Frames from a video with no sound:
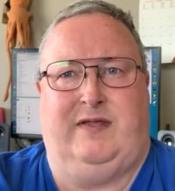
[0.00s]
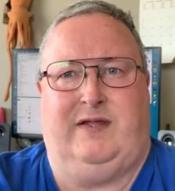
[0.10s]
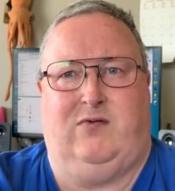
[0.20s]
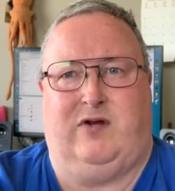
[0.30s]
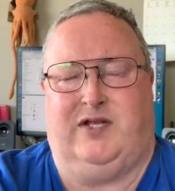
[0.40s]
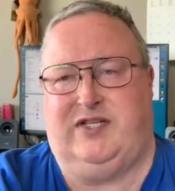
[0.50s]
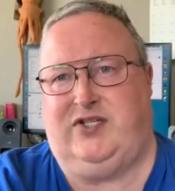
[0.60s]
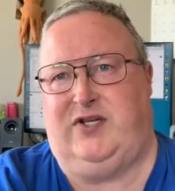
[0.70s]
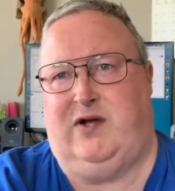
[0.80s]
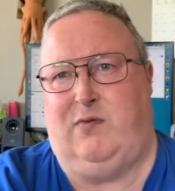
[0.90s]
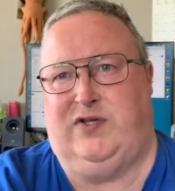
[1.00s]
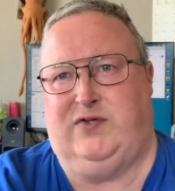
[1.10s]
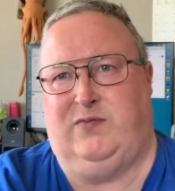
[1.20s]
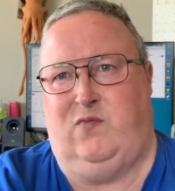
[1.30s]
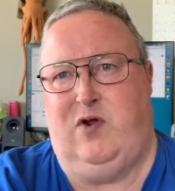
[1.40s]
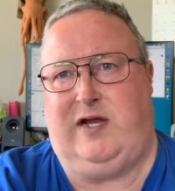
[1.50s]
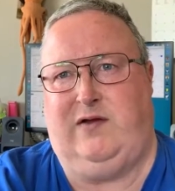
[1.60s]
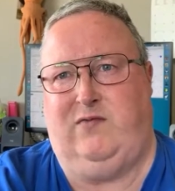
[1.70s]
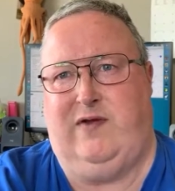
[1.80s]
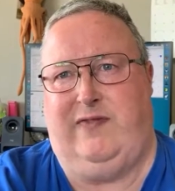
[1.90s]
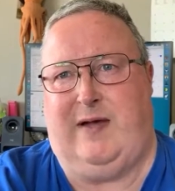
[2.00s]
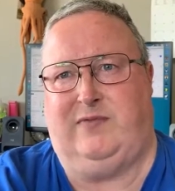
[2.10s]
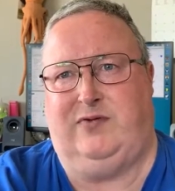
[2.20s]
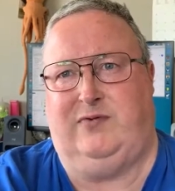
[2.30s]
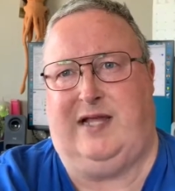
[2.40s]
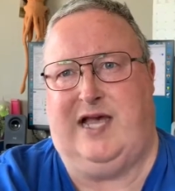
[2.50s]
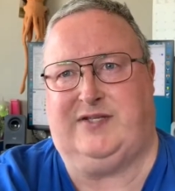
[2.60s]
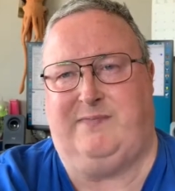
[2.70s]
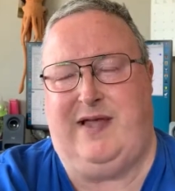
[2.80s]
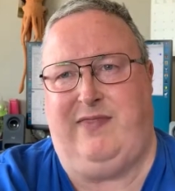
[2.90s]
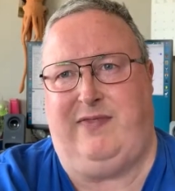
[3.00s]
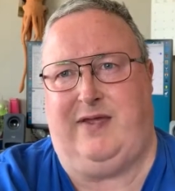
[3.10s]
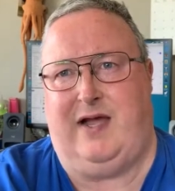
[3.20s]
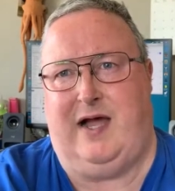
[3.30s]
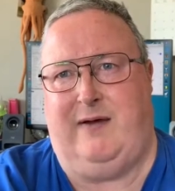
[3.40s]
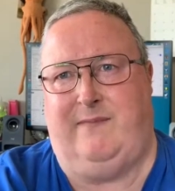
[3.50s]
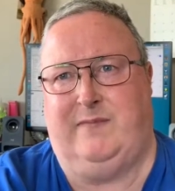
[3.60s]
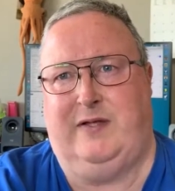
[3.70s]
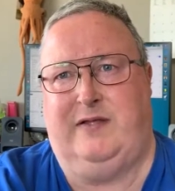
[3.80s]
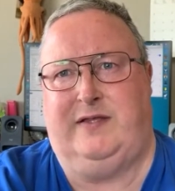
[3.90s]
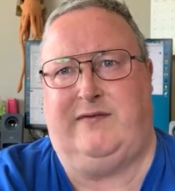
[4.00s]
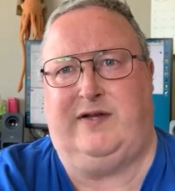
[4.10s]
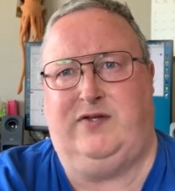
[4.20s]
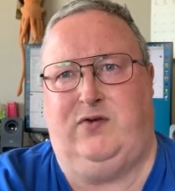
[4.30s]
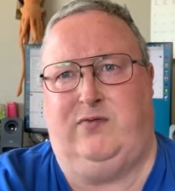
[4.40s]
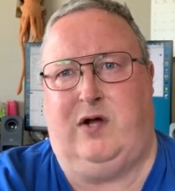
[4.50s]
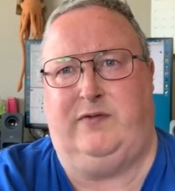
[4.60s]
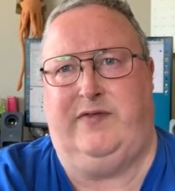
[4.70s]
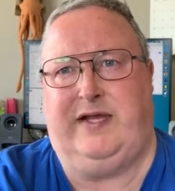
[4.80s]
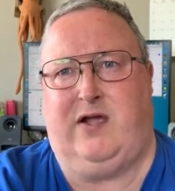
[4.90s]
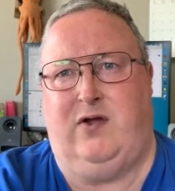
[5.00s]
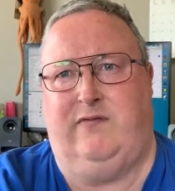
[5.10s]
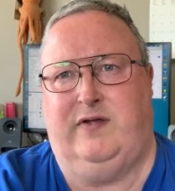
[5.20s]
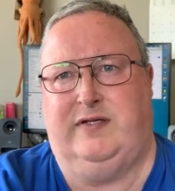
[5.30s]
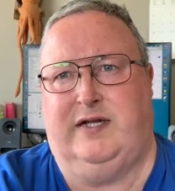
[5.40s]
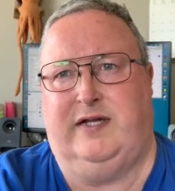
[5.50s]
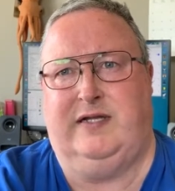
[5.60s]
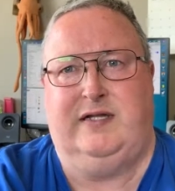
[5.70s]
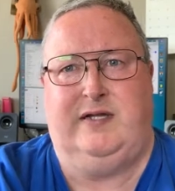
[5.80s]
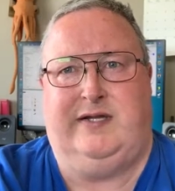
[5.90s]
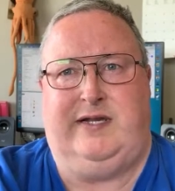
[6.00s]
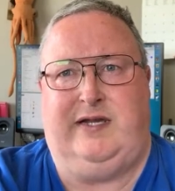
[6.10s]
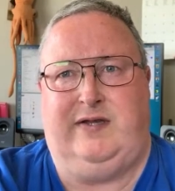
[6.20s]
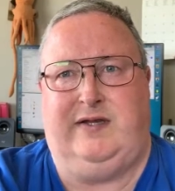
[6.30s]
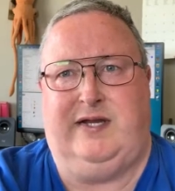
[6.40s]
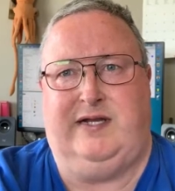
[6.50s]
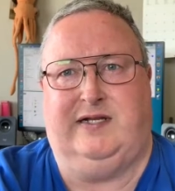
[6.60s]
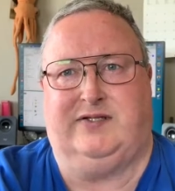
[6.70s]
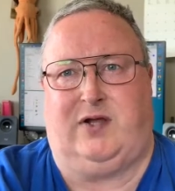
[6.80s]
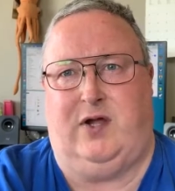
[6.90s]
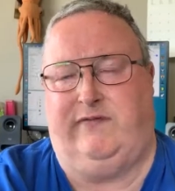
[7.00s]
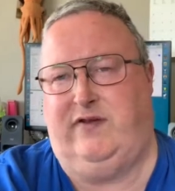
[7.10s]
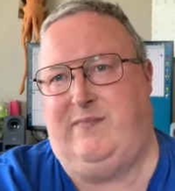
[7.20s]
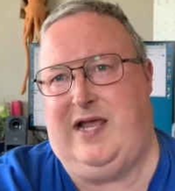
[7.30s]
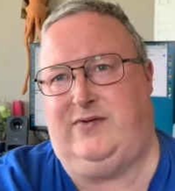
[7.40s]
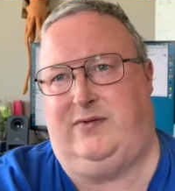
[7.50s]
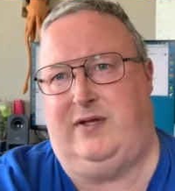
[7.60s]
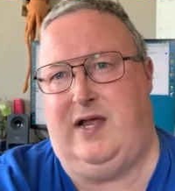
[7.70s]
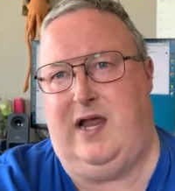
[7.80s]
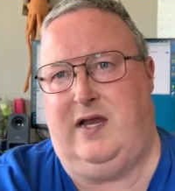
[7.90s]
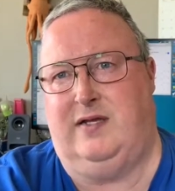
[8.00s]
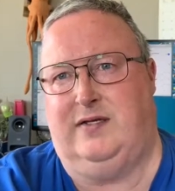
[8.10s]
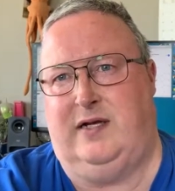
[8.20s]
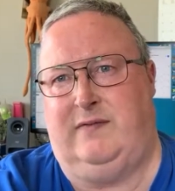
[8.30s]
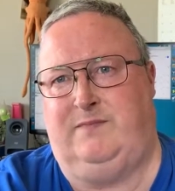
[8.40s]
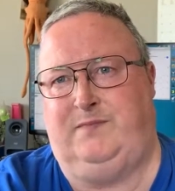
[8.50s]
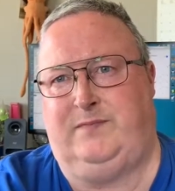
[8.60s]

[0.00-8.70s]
organisation I was working with up to last month. They've got a new role in the COVID, endless COVID battle, and